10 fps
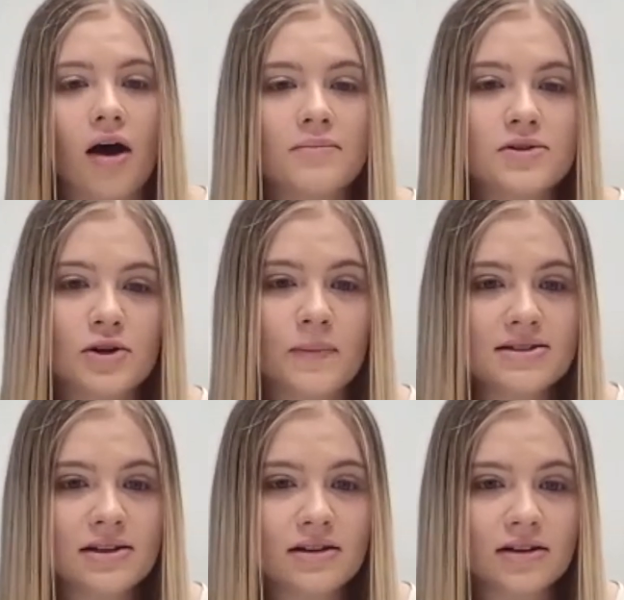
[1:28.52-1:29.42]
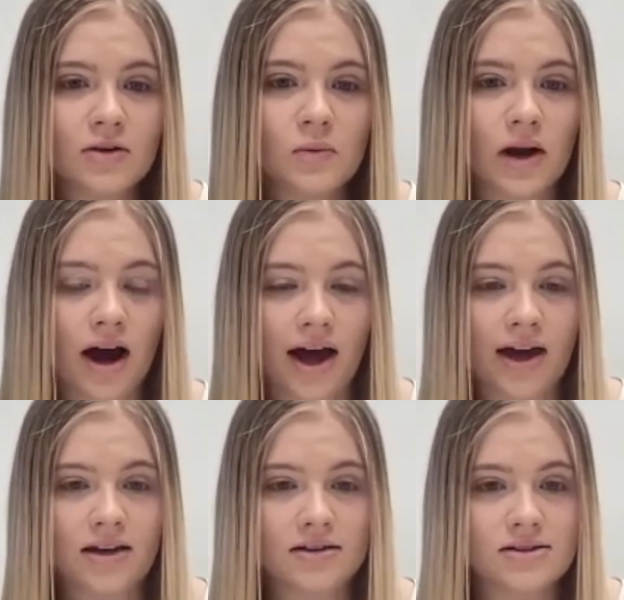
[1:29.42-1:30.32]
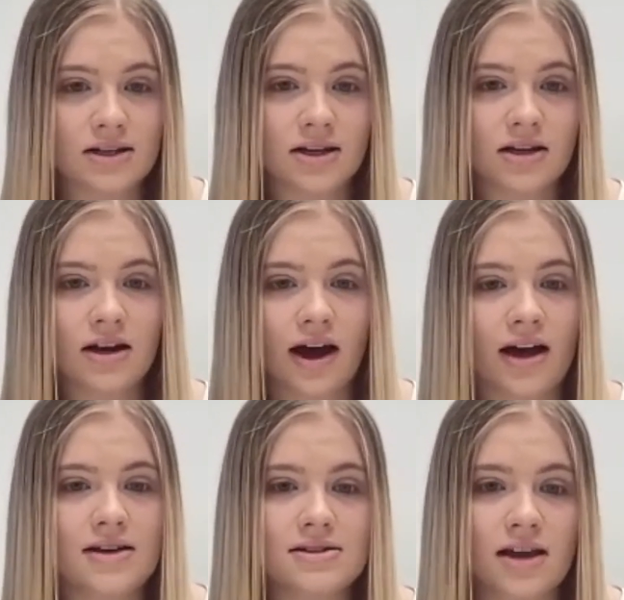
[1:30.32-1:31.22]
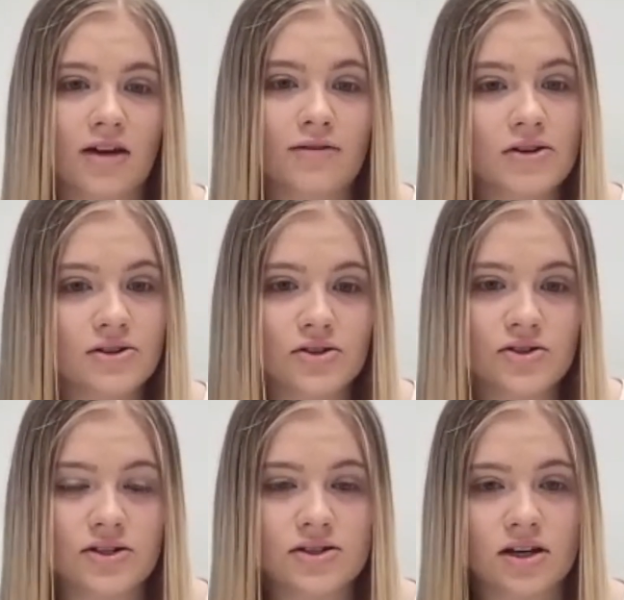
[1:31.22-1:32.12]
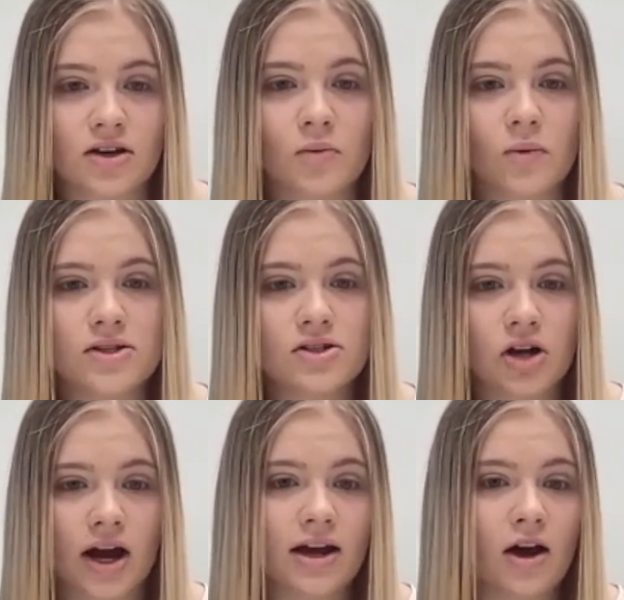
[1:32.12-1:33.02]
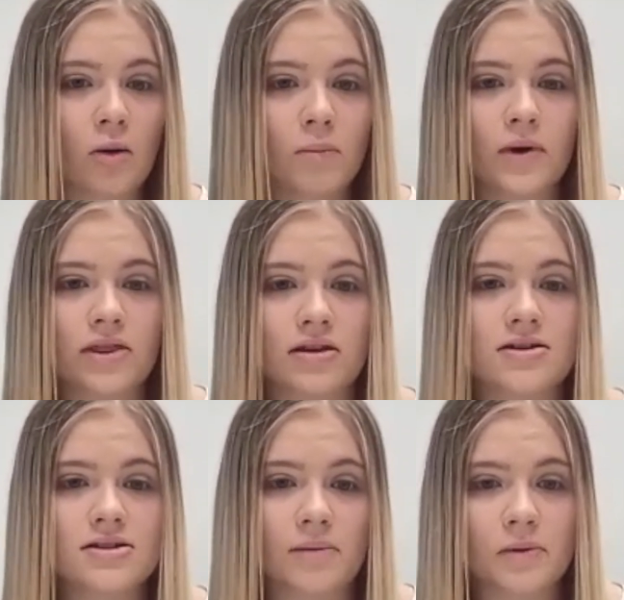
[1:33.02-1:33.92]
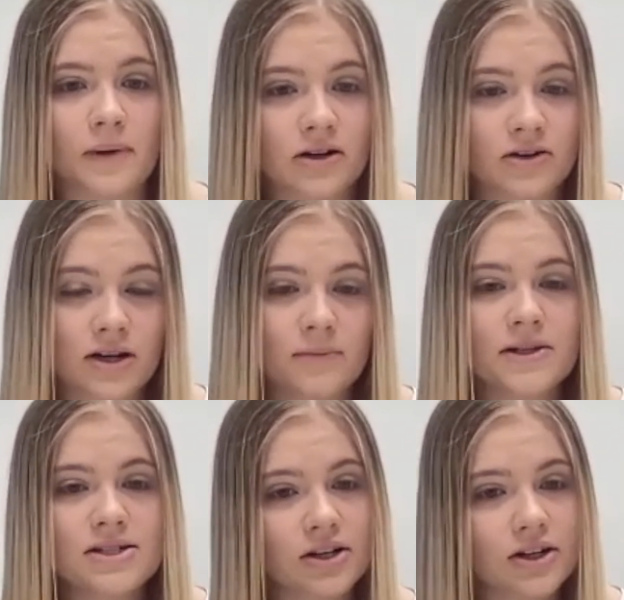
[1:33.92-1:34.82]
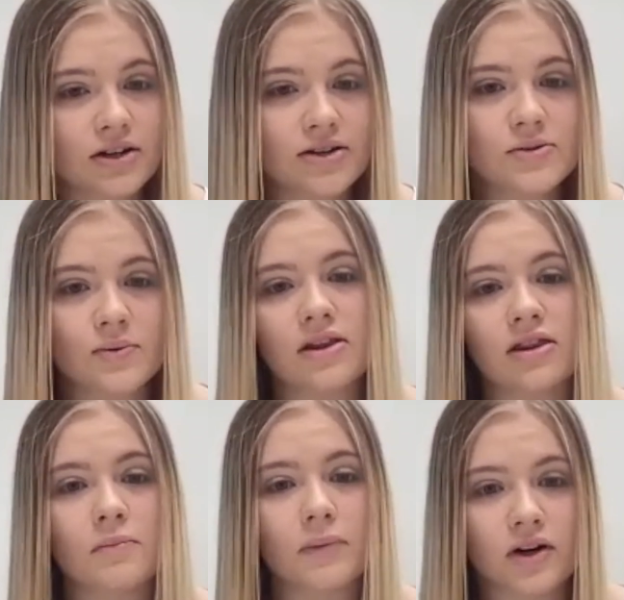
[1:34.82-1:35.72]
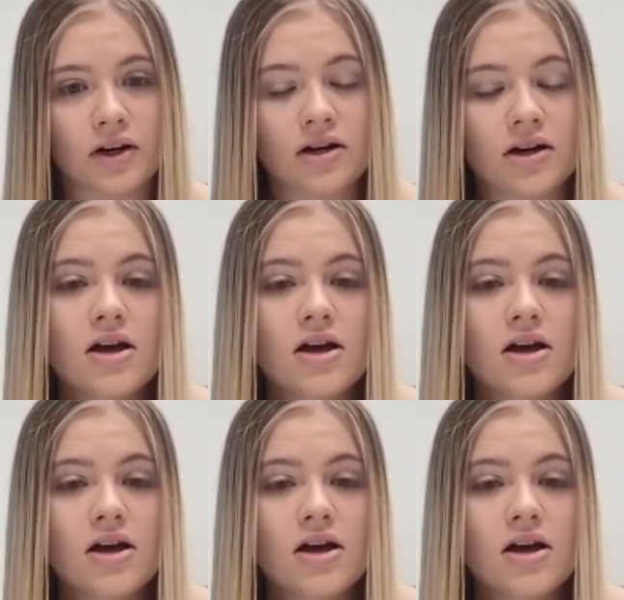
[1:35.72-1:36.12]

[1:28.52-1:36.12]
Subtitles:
So basically, what I did as a research assistant was try to help with the supplementary materials within the book.